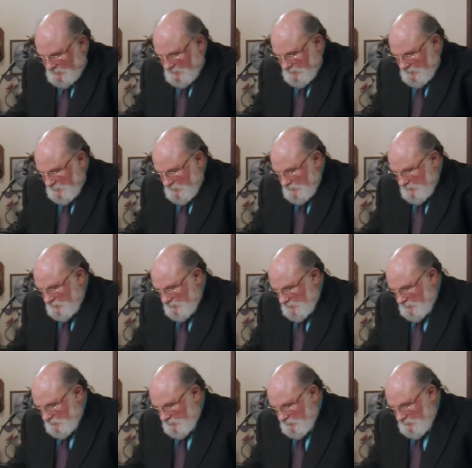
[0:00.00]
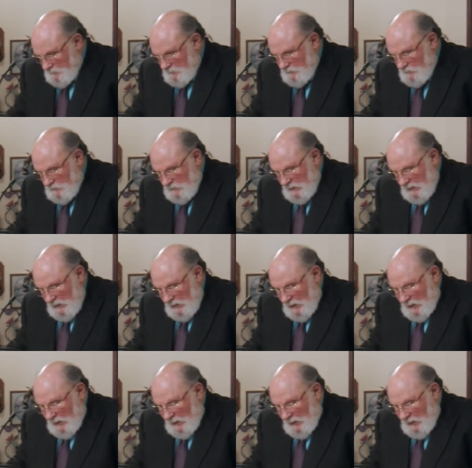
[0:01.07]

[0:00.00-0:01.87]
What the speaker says: [no speech]